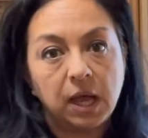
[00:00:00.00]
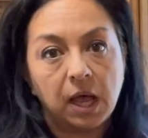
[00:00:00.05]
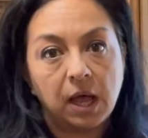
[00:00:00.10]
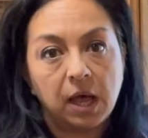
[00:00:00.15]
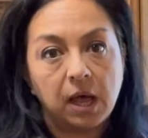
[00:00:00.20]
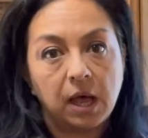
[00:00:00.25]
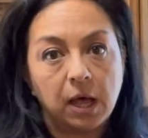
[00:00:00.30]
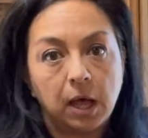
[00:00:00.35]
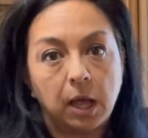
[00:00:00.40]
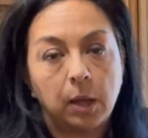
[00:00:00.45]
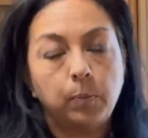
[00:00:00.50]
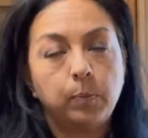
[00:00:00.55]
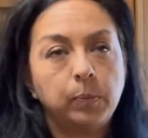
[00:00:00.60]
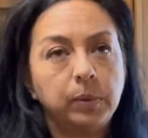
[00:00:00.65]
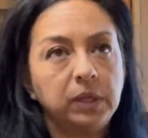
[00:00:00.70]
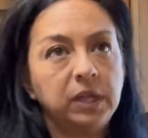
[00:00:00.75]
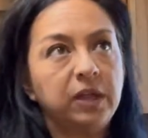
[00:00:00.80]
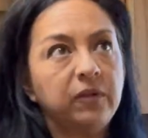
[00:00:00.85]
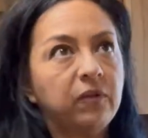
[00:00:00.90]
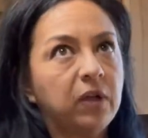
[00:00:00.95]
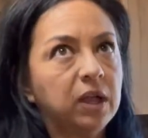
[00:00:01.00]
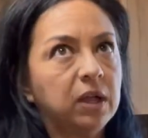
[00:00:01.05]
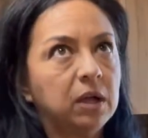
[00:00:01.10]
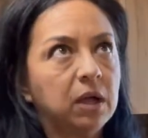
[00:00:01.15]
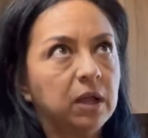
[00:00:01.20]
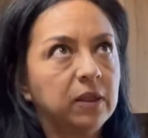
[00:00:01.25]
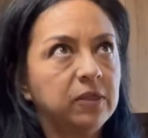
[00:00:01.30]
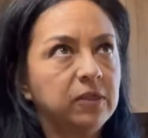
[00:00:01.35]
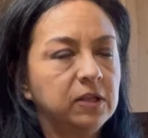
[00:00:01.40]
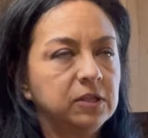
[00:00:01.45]
I believe I
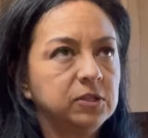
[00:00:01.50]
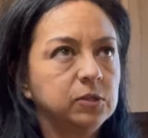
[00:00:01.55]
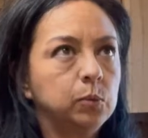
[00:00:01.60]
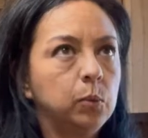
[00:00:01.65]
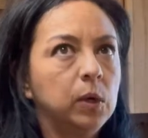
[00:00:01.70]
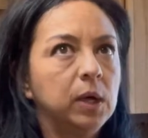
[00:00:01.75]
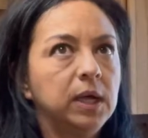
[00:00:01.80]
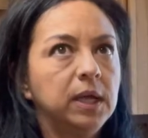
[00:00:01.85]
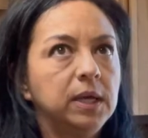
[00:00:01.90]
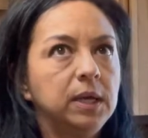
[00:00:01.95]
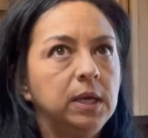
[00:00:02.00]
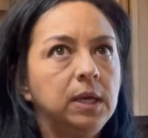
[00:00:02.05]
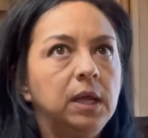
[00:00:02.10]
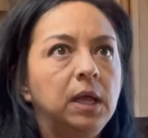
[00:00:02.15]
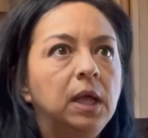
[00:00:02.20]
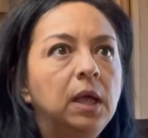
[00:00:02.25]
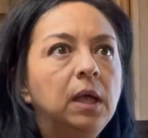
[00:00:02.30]
got this one